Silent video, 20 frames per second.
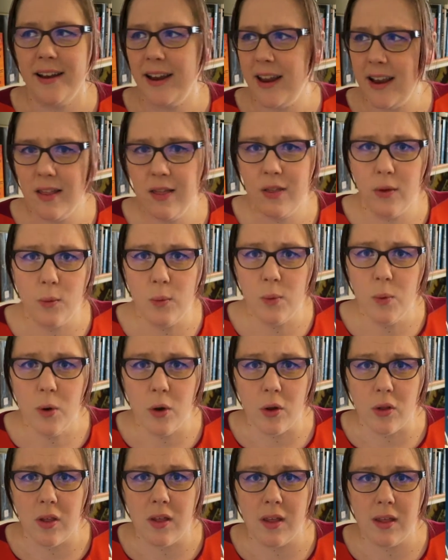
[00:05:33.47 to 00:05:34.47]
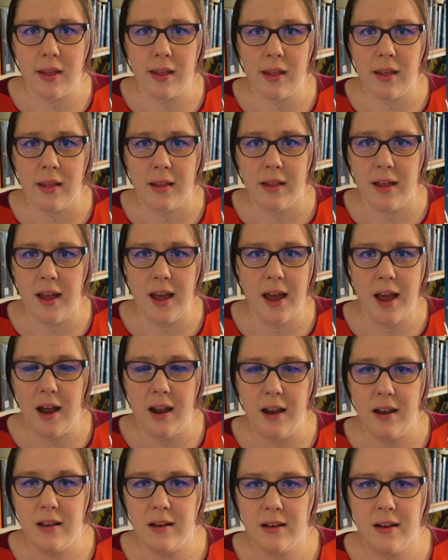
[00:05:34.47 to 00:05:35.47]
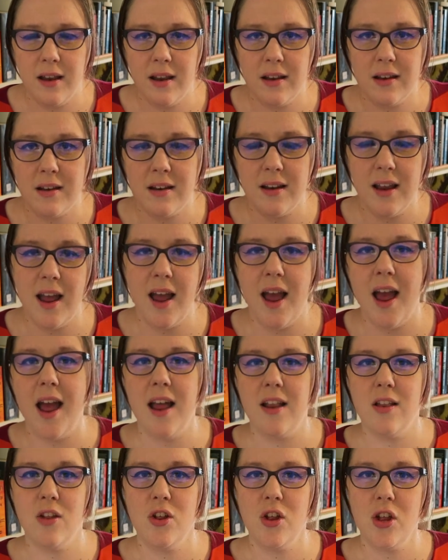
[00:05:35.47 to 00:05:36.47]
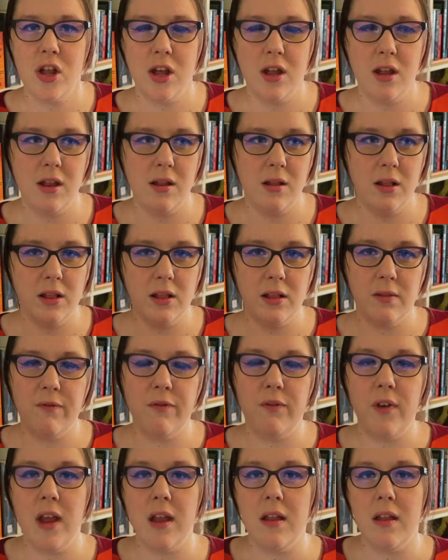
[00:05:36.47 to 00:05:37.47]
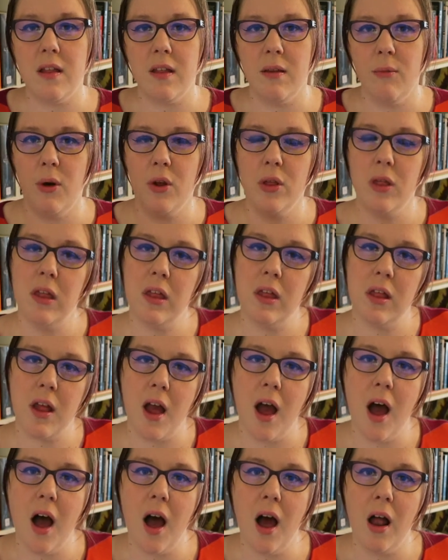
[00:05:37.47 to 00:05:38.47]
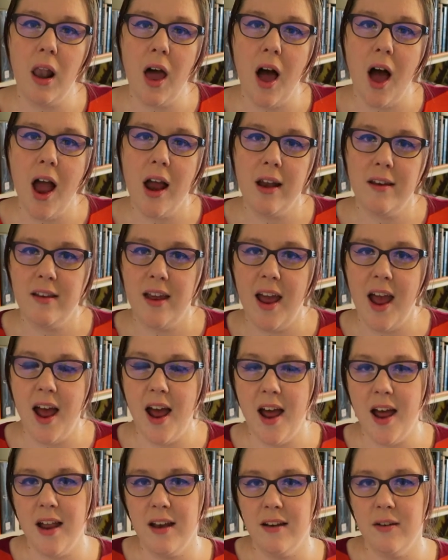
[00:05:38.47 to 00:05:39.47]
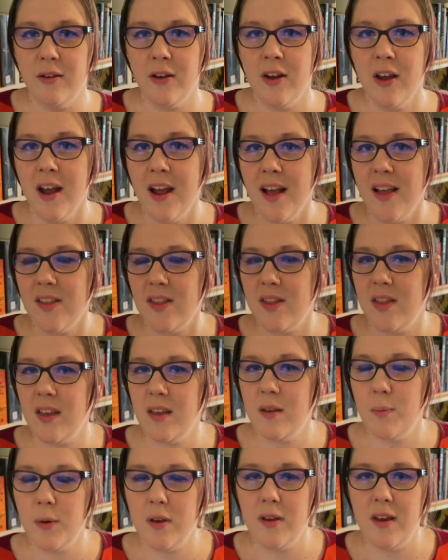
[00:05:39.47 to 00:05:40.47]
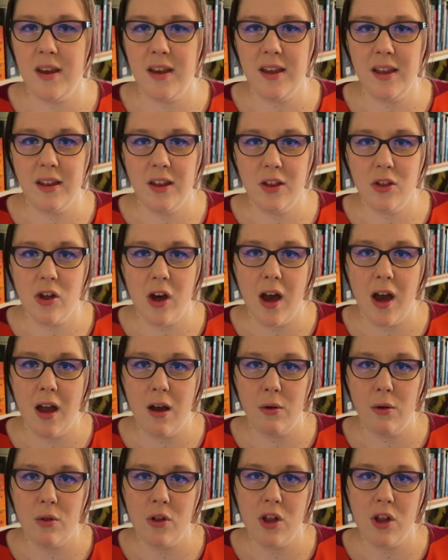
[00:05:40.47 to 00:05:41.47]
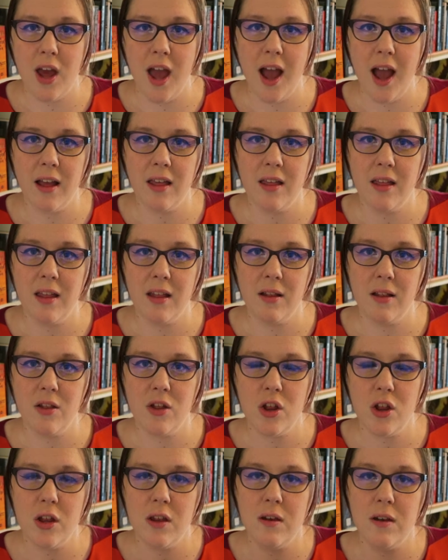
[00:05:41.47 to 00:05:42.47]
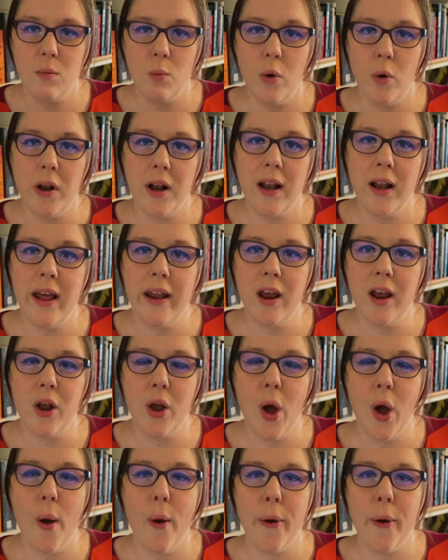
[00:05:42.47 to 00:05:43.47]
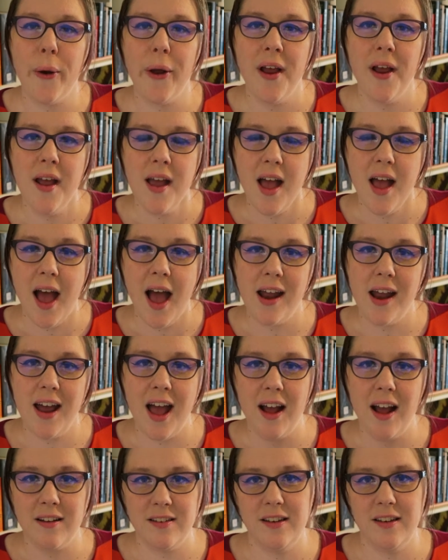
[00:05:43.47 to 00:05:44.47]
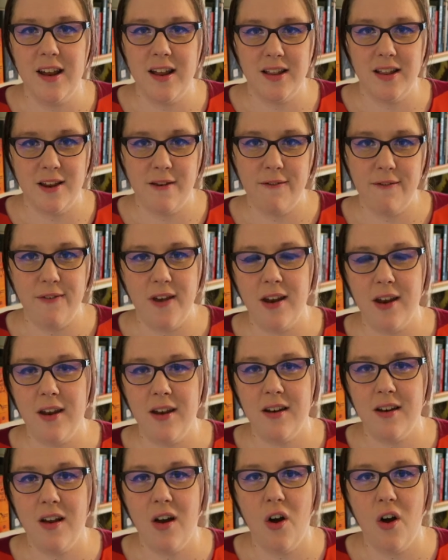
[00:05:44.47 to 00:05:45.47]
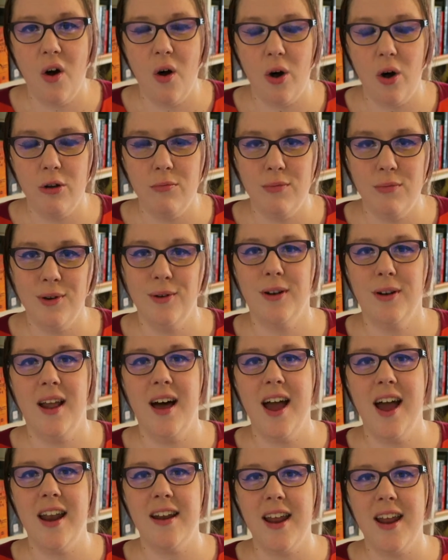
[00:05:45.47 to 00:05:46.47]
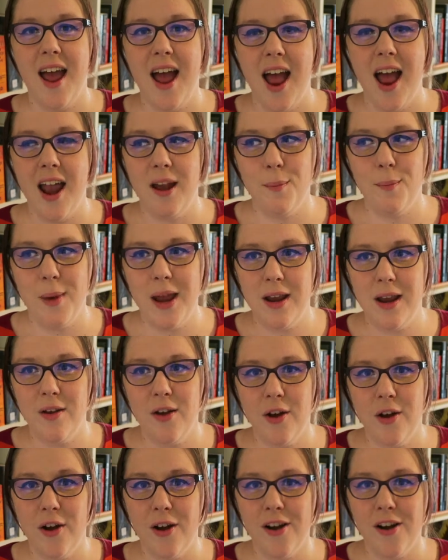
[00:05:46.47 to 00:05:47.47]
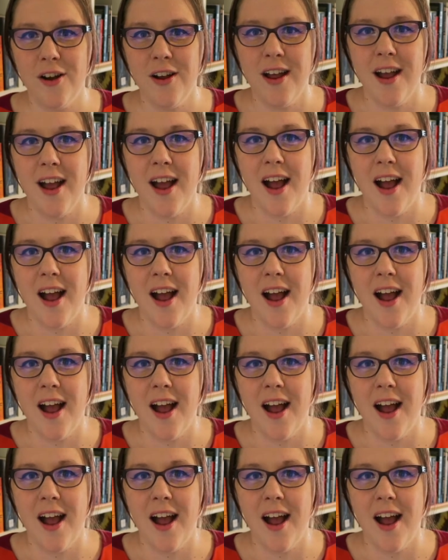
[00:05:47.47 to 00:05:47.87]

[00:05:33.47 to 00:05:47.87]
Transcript: in the woods, and she feeds them on starlight, and this particular child, she didn't want to let it go and accidentally fed it on moonlight and made her